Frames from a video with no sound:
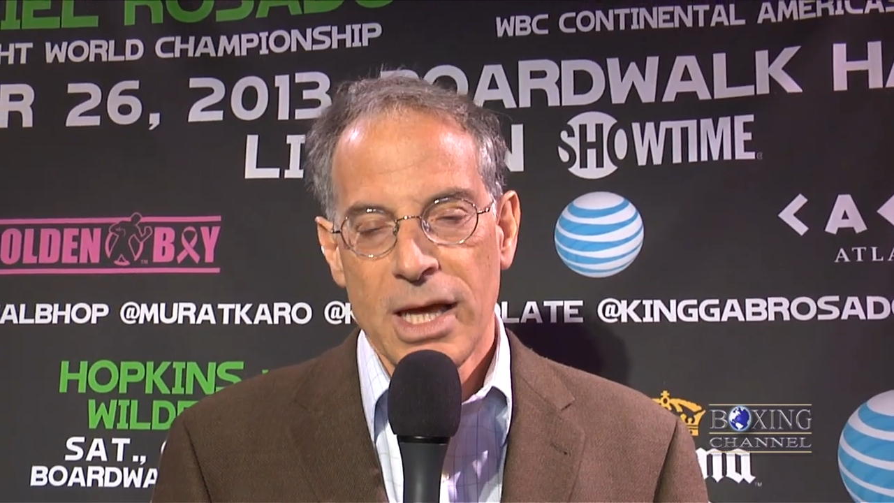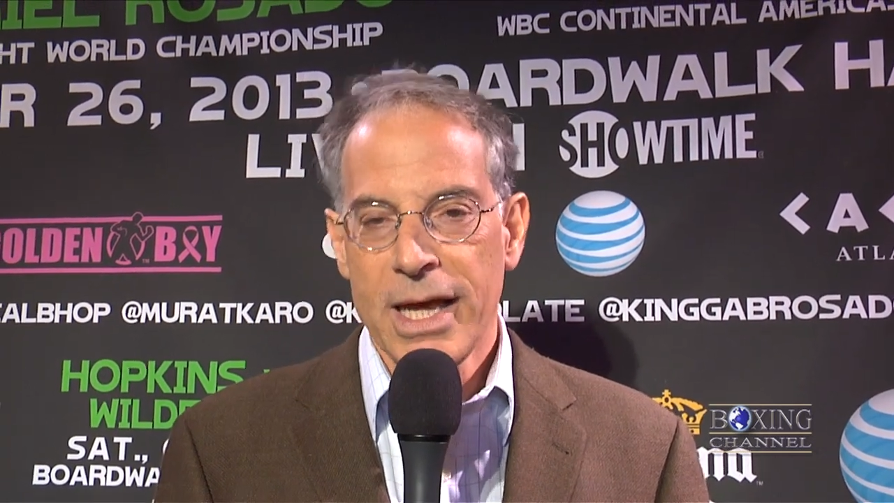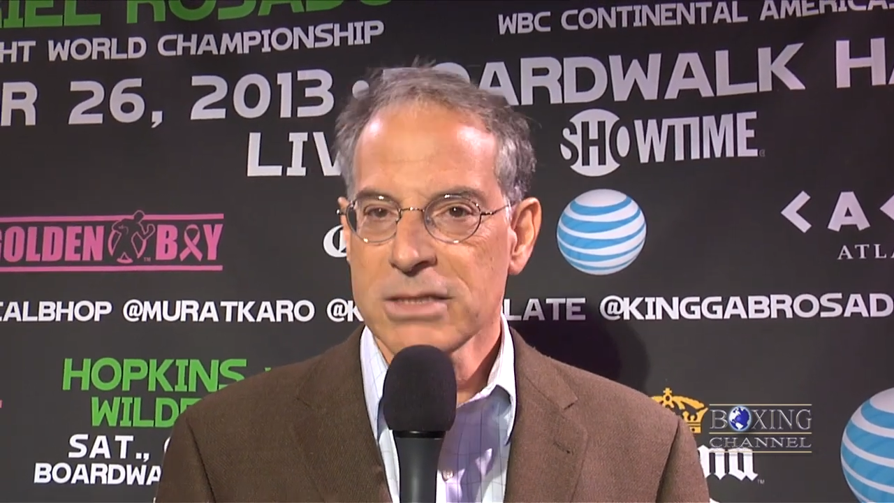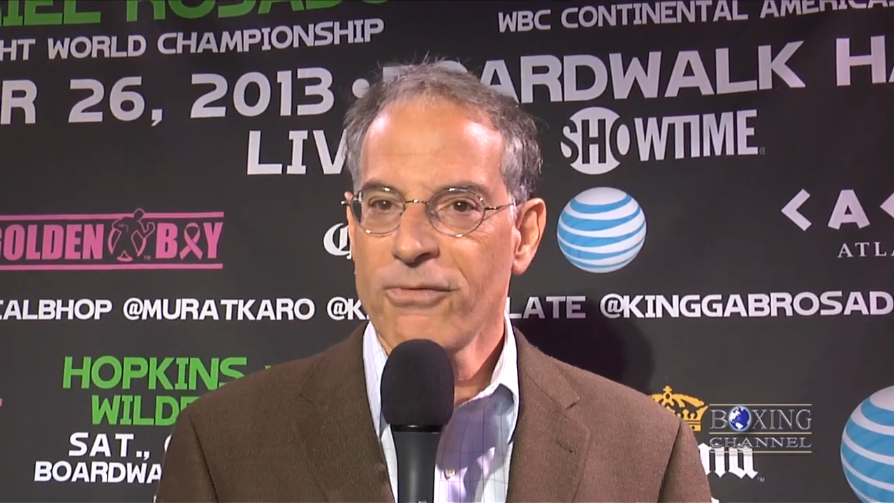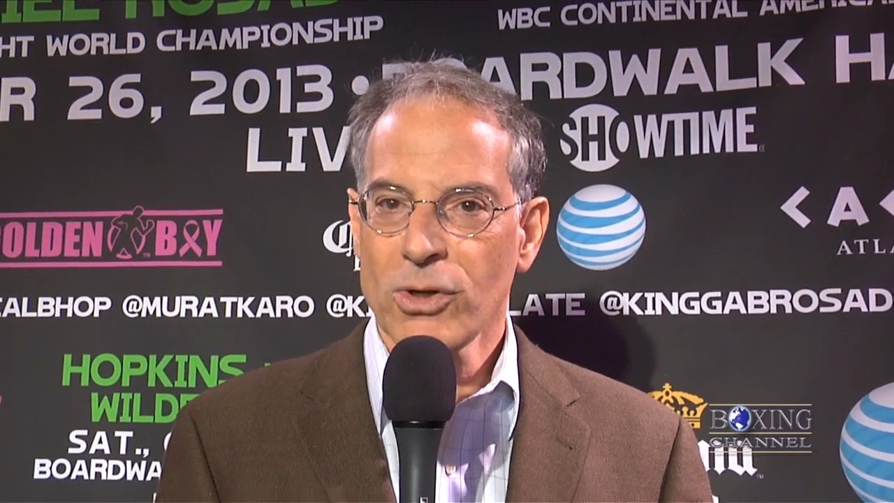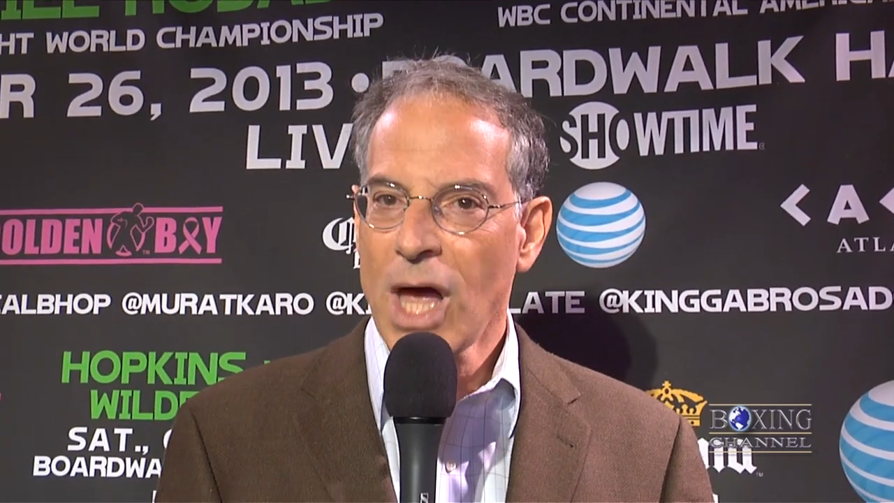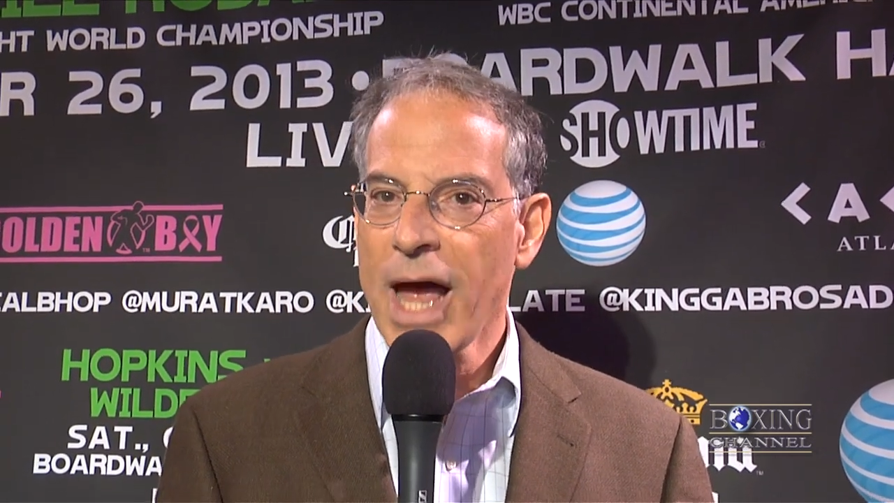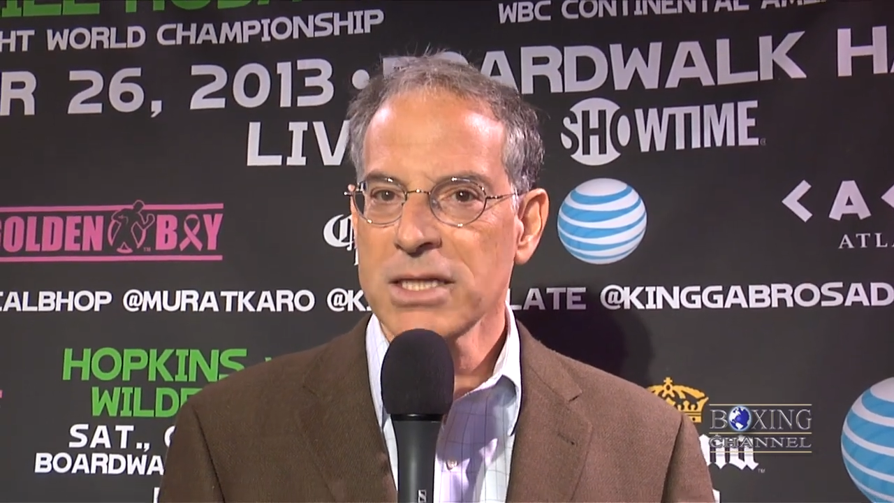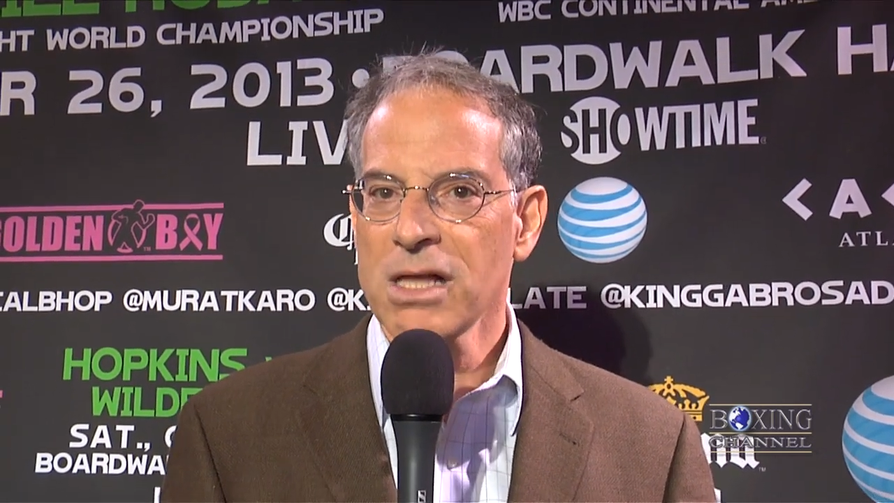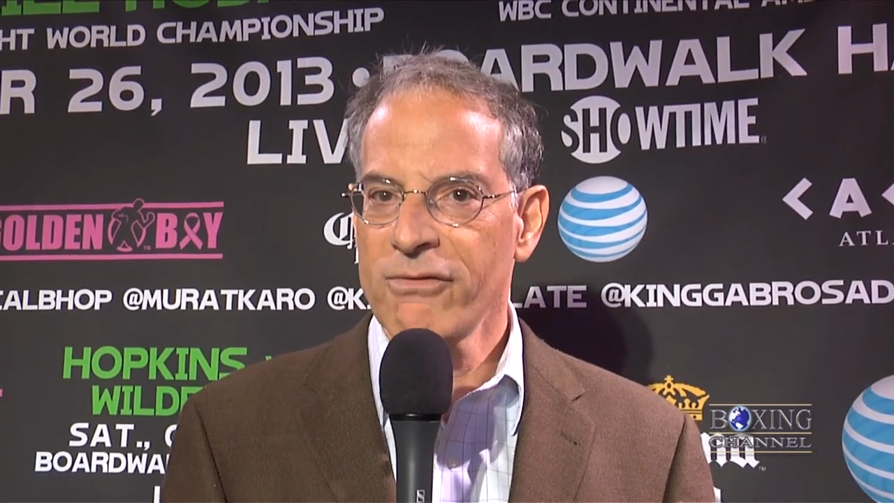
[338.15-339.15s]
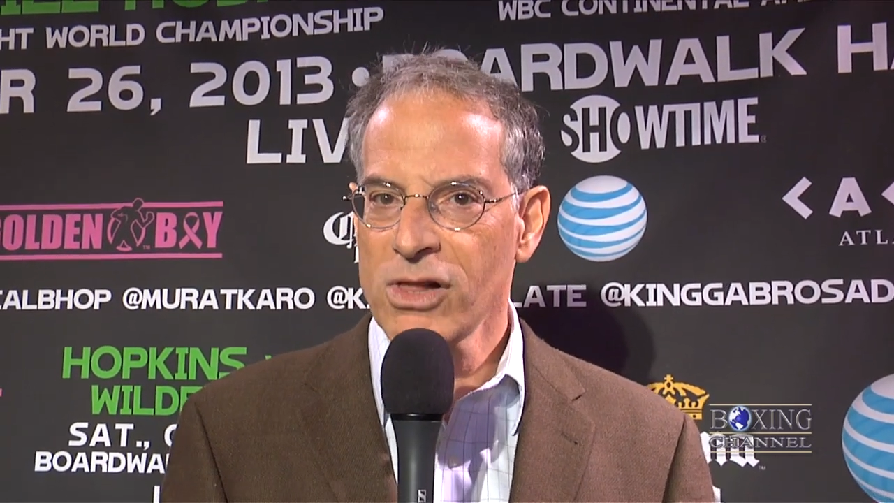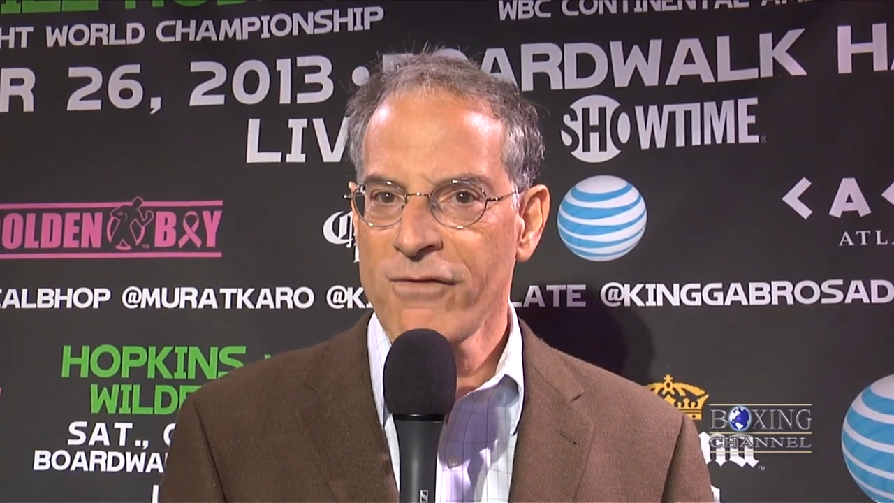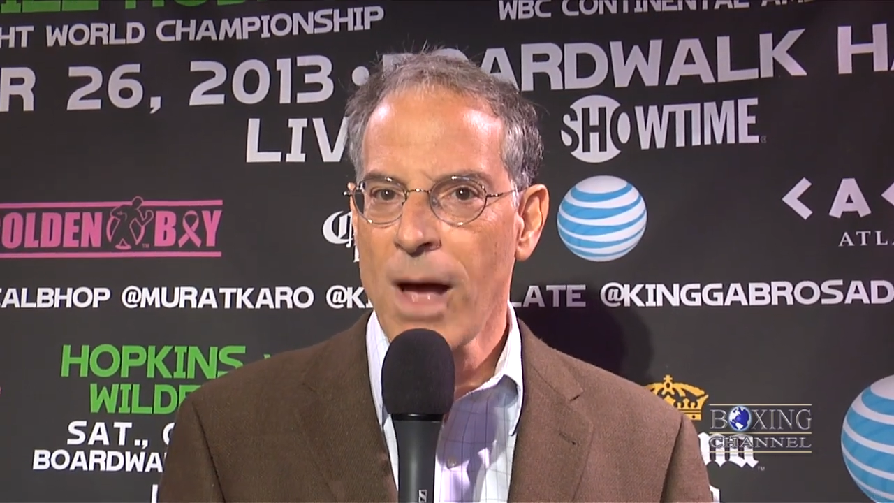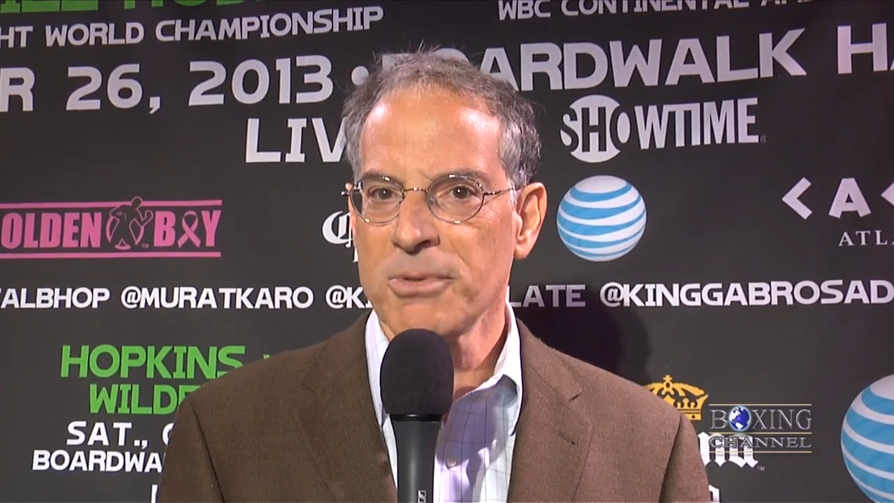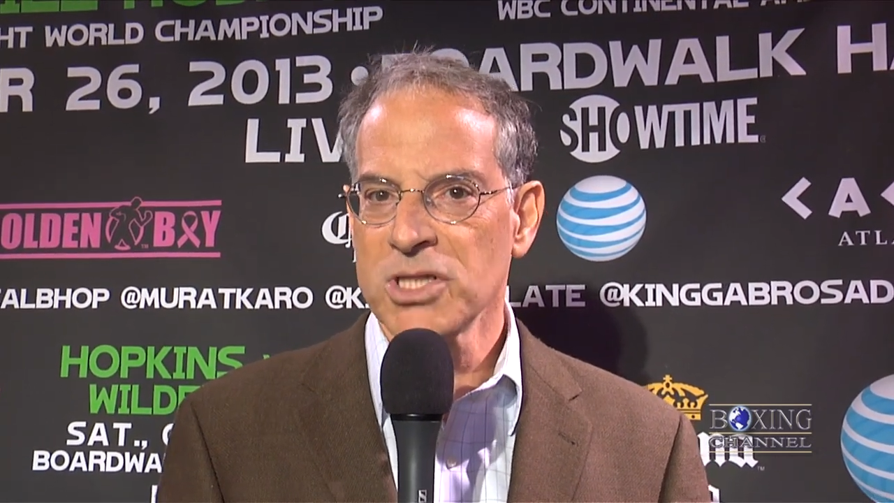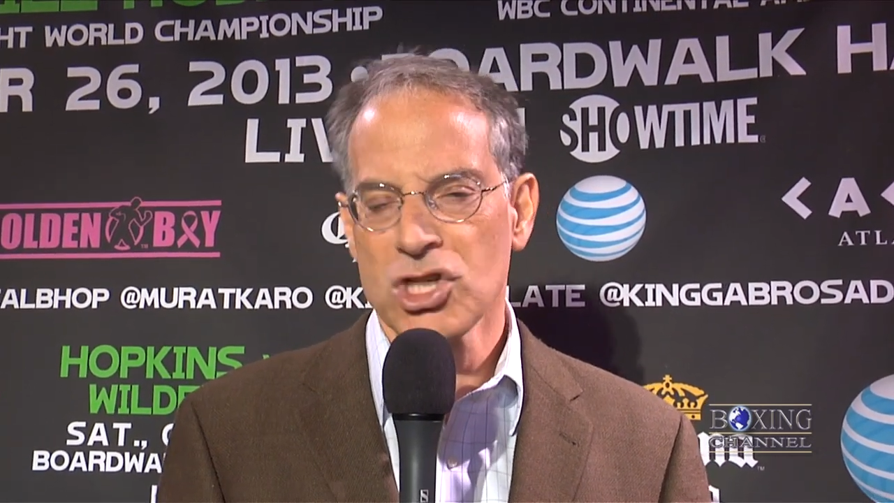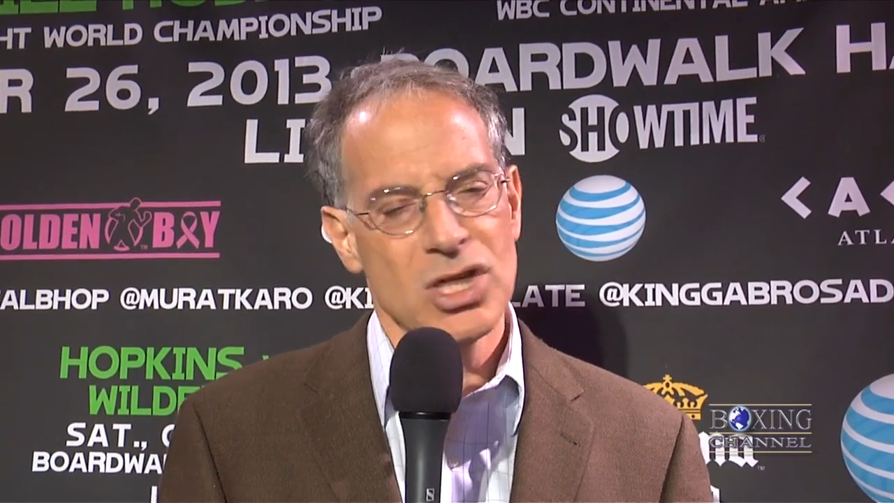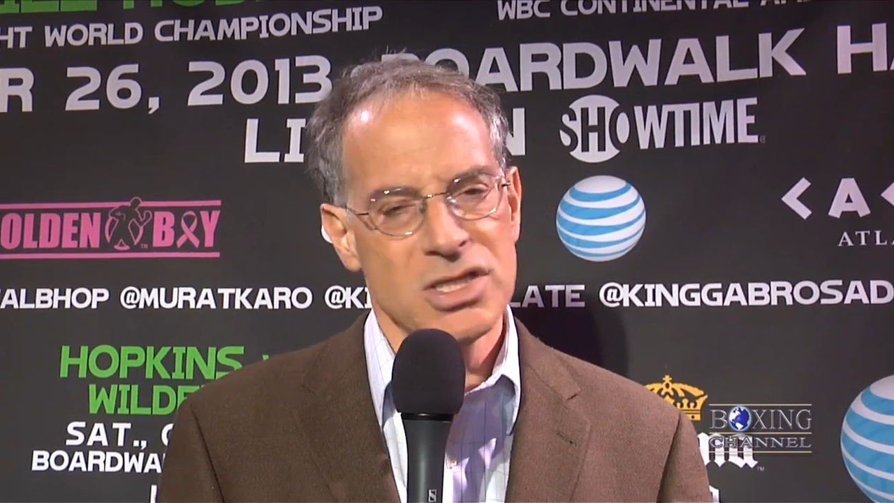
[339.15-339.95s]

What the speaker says: He hasn't fought the highest level of opposition.